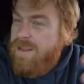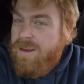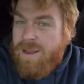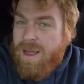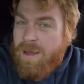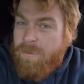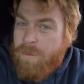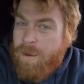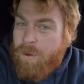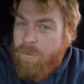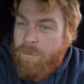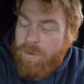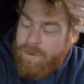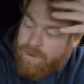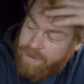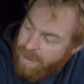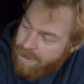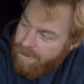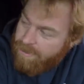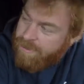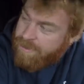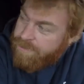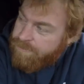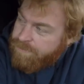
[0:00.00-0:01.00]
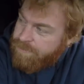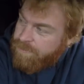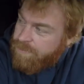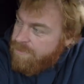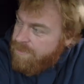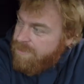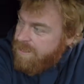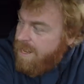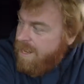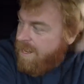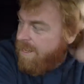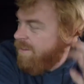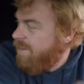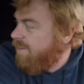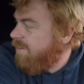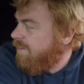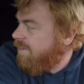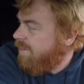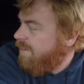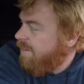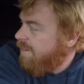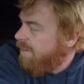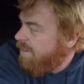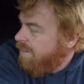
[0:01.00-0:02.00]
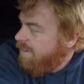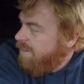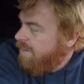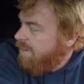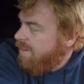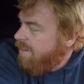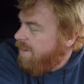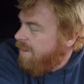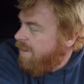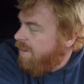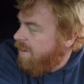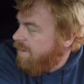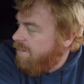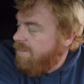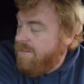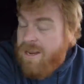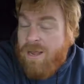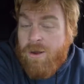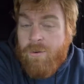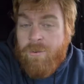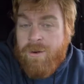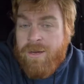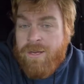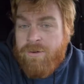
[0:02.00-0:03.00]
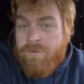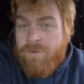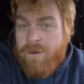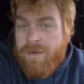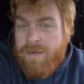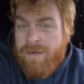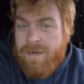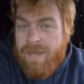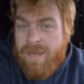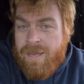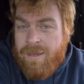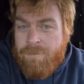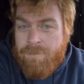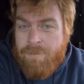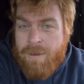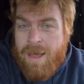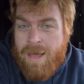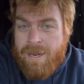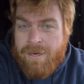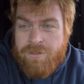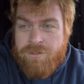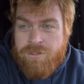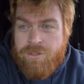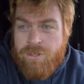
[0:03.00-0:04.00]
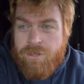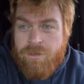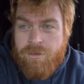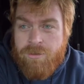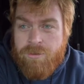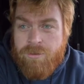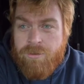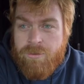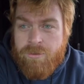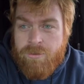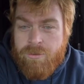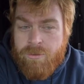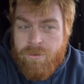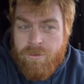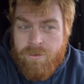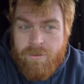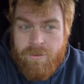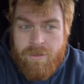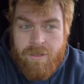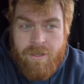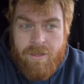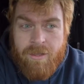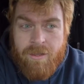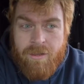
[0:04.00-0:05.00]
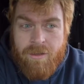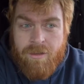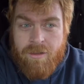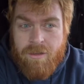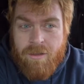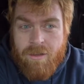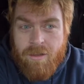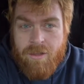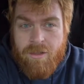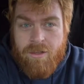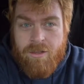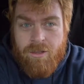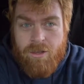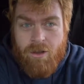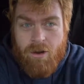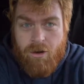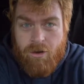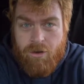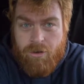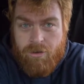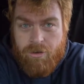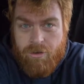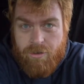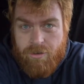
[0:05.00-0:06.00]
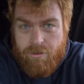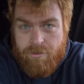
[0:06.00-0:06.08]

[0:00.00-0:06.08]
got my workout in for the day. Uh, now we're getting ready to head back to the yard.